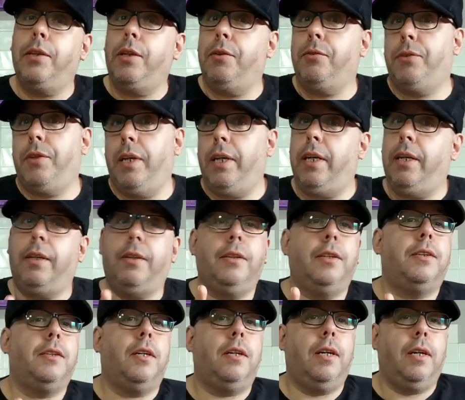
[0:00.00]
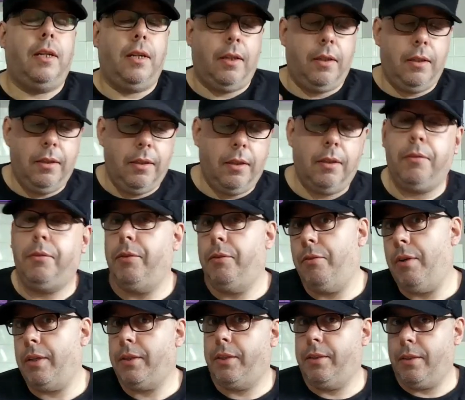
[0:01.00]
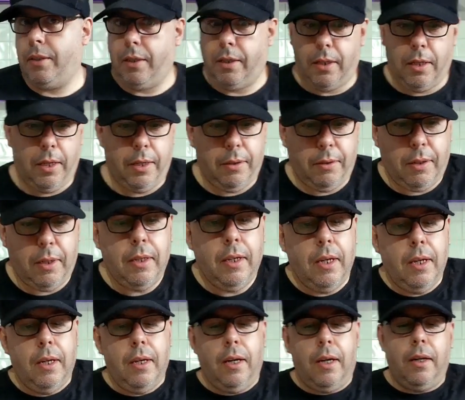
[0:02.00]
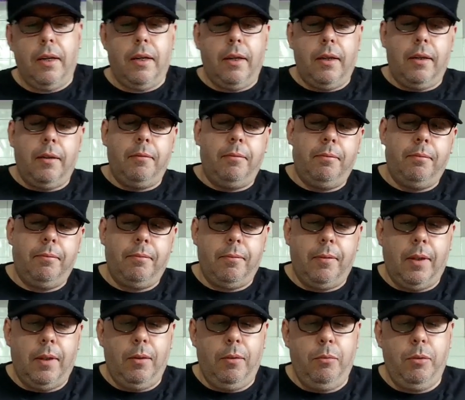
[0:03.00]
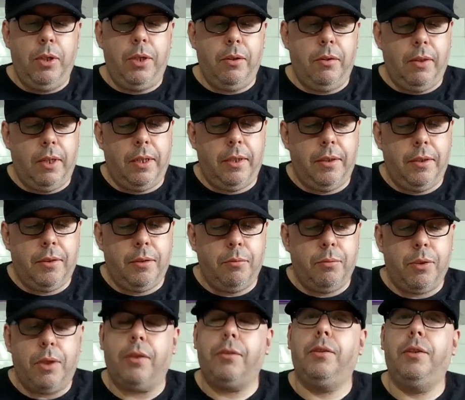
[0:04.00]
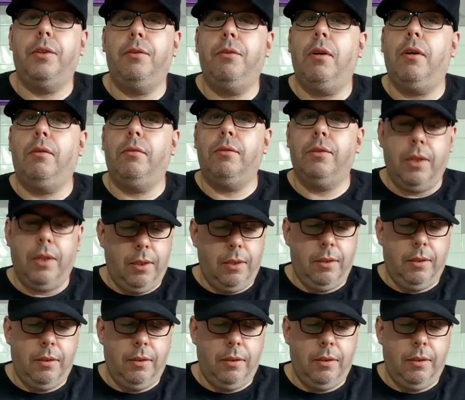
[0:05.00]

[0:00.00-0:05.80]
you've seen on the title, if you've read the title anyway, um, we're doing some sausage rolls.